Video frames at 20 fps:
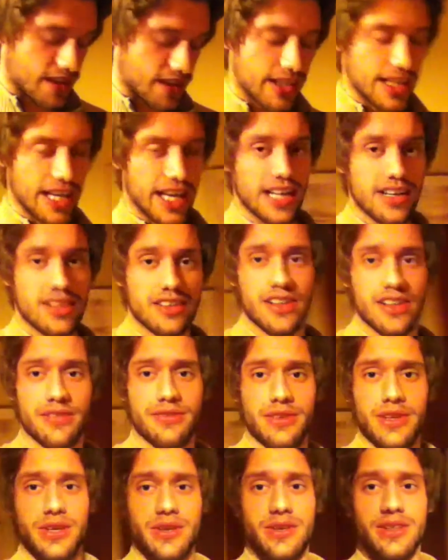get a
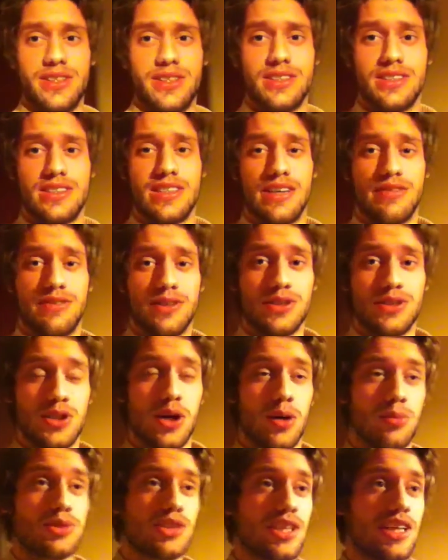few
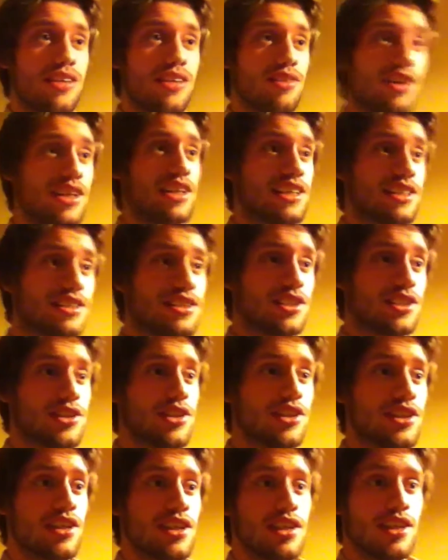jobs if I need to.
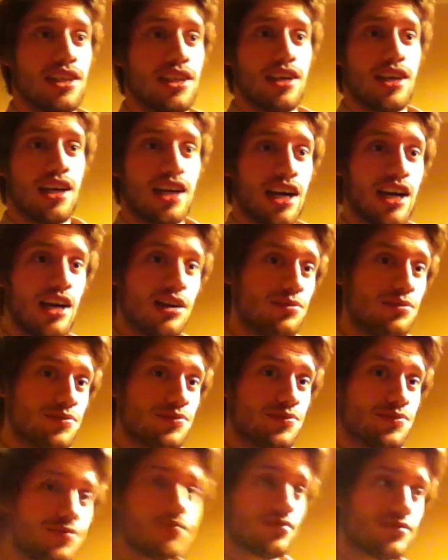
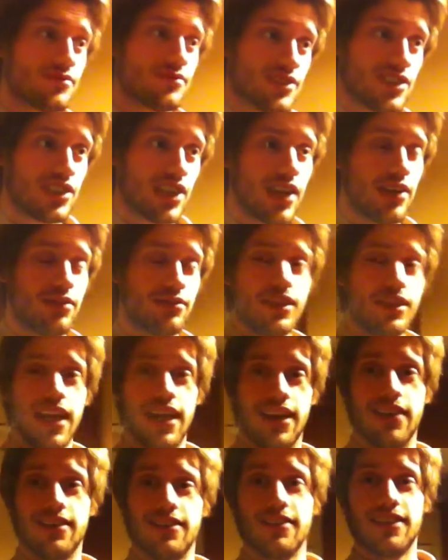So
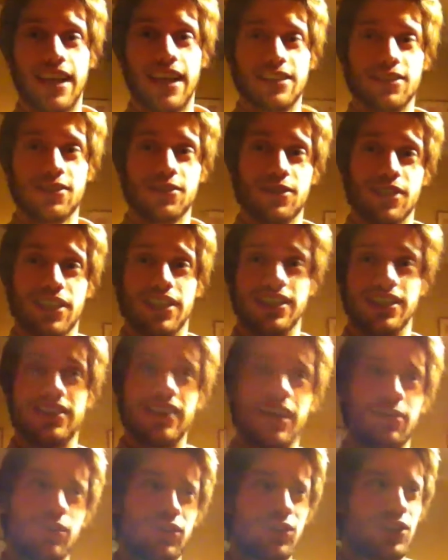yeah, that's all good.
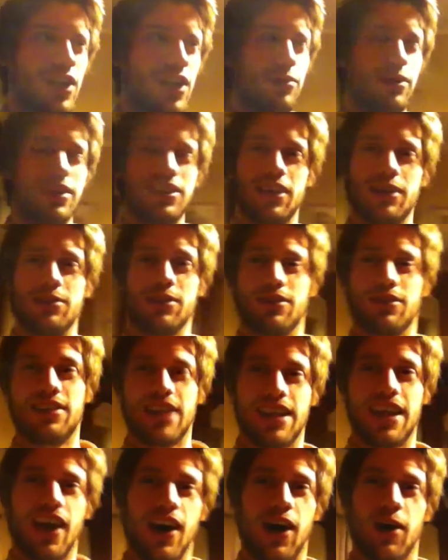I'm not sure how many times I've
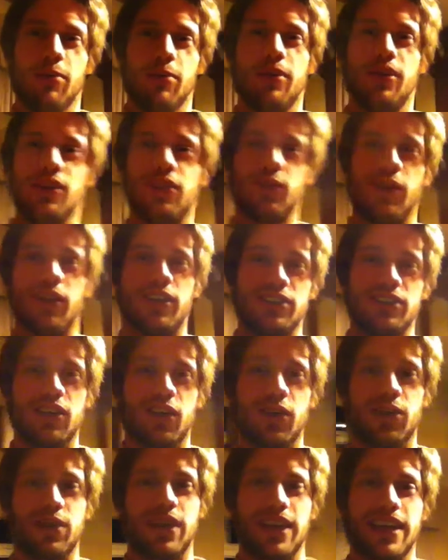said throughout this
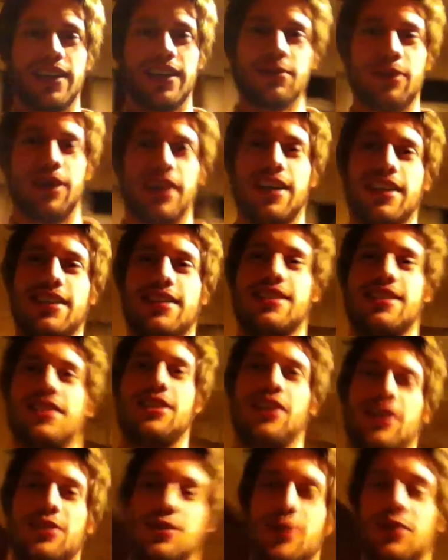whole thing, but it's
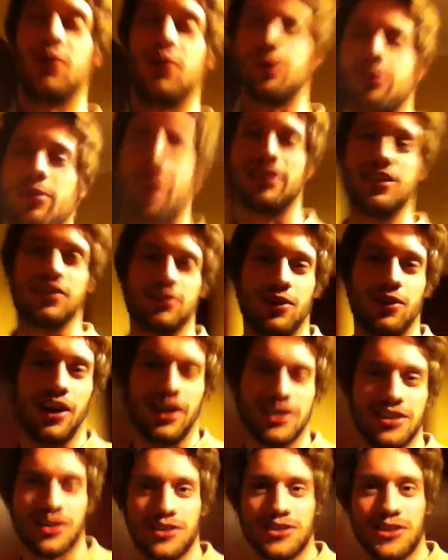starting to annoy me. I just
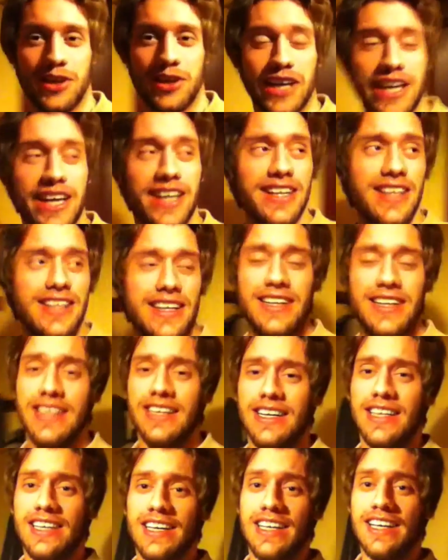realised I was doing it.
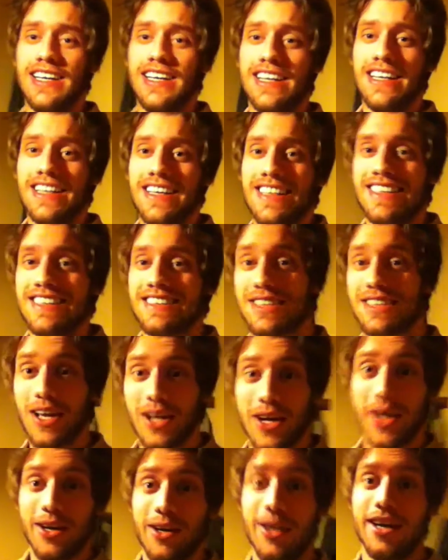
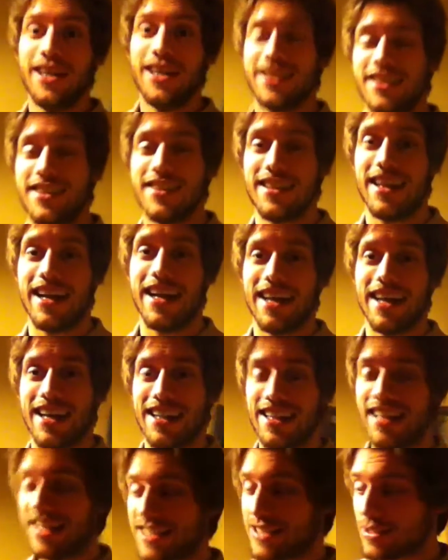So
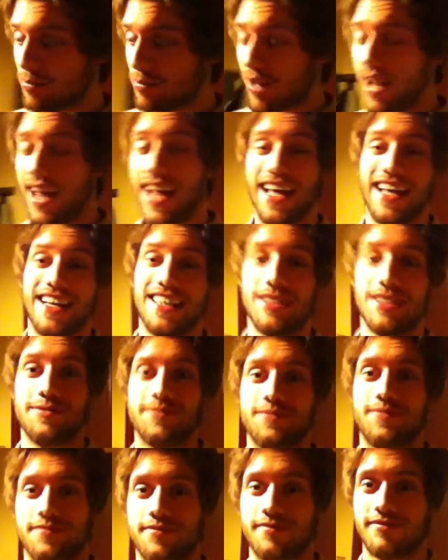that is the plan.
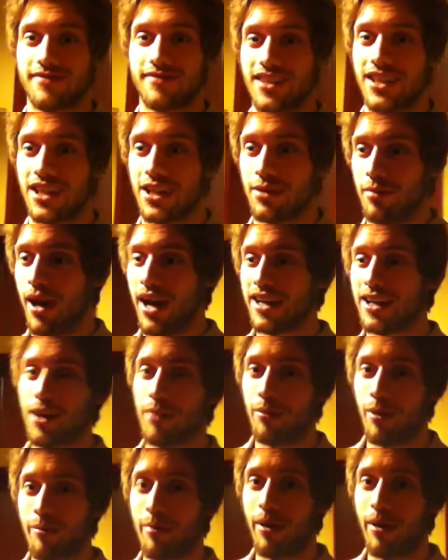I'm gonna pack up my